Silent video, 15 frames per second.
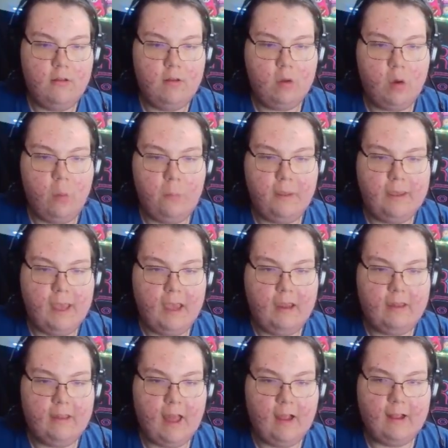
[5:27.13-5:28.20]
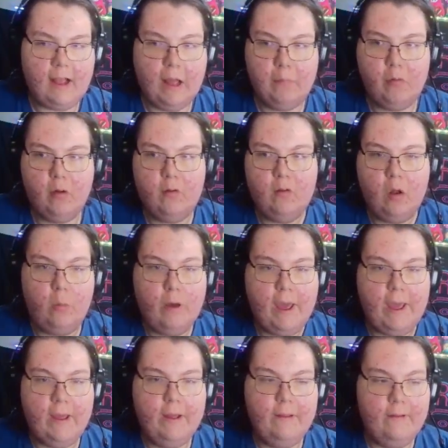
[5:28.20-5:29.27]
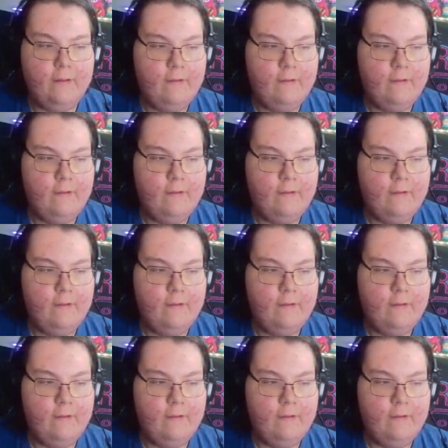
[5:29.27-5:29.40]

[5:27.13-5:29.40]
You're going to be getting that guy, bro. No way.